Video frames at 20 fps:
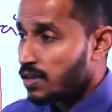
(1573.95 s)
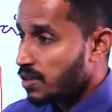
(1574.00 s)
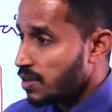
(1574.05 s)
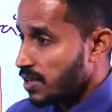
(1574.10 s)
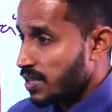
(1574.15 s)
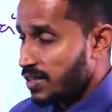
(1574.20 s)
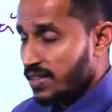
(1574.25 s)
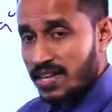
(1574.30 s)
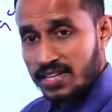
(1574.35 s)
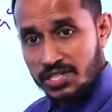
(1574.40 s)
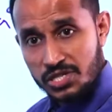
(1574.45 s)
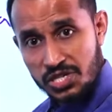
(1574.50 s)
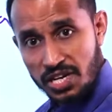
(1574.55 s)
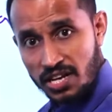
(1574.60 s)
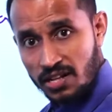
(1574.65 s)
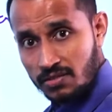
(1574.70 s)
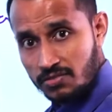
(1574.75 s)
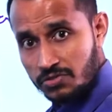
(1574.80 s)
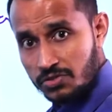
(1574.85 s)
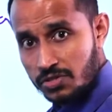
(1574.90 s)
in their
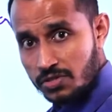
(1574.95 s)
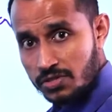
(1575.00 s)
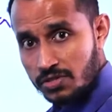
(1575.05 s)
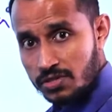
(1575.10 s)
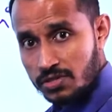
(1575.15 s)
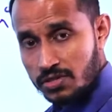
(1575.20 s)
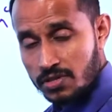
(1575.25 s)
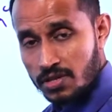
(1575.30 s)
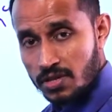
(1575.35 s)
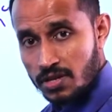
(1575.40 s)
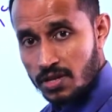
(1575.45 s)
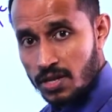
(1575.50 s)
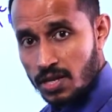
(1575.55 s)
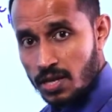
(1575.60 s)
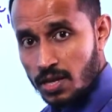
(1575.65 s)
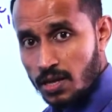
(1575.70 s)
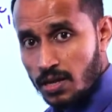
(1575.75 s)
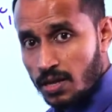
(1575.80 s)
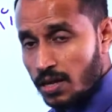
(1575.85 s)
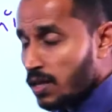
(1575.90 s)
shelves
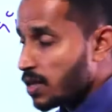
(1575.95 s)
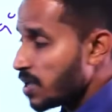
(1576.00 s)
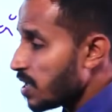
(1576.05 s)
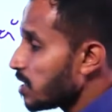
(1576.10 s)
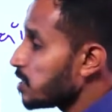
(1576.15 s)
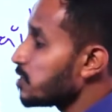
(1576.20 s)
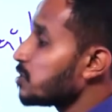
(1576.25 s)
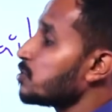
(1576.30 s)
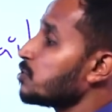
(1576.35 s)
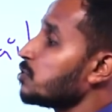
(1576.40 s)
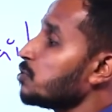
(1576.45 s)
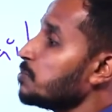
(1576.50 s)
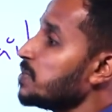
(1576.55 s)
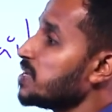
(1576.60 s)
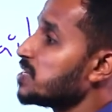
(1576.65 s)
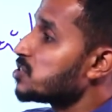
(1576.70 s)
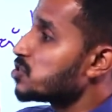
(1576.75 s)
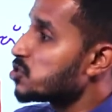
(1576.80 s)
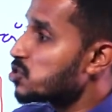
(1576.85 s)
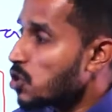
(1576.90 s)
to be
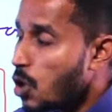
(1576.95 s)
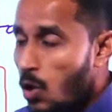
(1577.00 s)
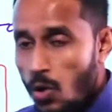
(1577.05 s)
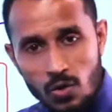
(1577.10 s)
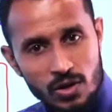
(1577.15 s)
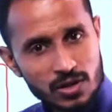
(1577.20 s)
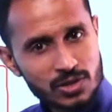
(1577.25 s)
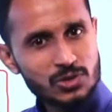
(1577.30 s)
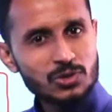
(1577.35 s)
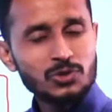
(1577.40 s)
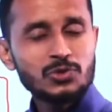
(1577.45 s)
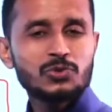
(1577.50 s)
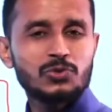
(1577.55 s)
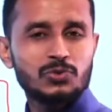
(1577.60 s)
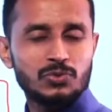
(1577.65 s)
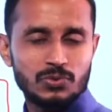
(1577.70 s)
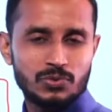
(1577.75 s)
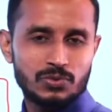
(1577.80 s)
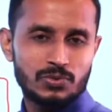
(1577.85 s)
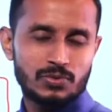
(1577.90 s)
sold to you,